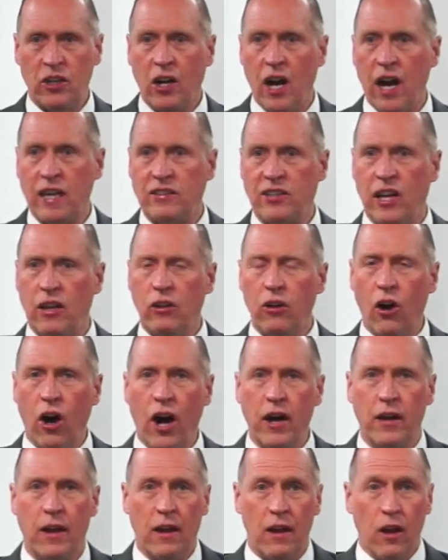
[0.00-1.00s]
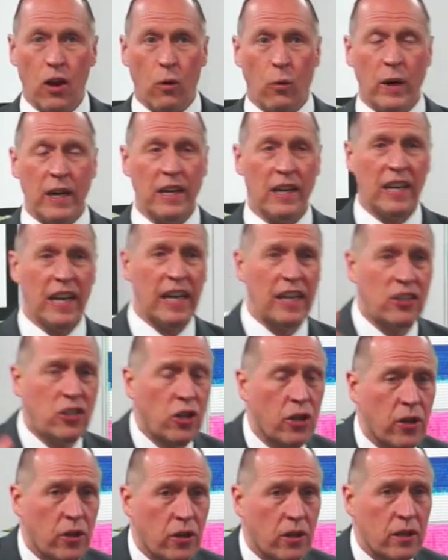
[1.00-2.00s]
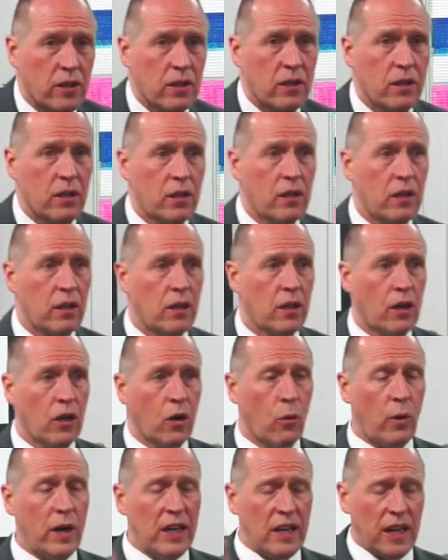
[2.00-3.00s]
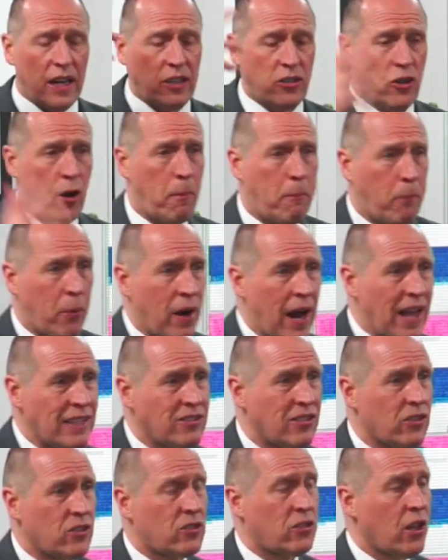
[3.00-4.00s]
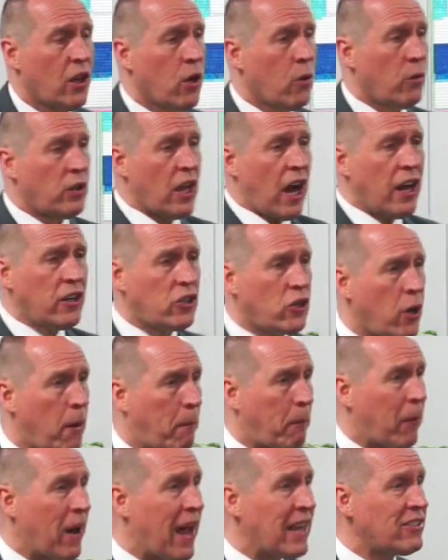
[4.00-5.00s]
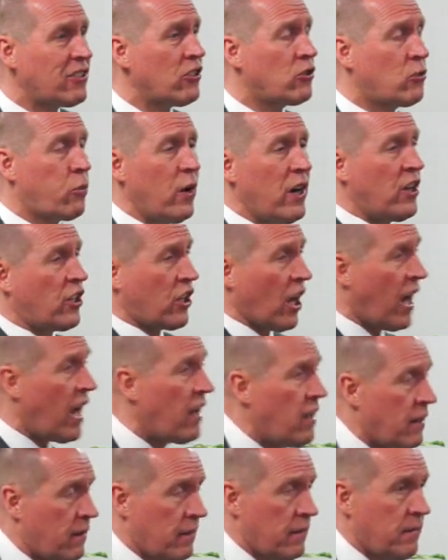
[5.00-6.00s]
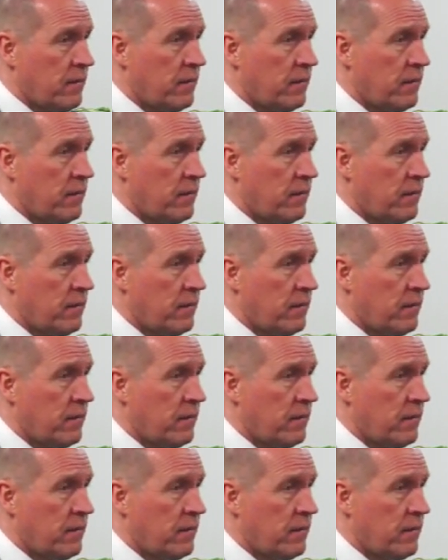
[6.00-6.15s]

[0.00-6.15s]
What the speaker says: God, say, Lord, we need you. We need your presence. Without your presence, we're done.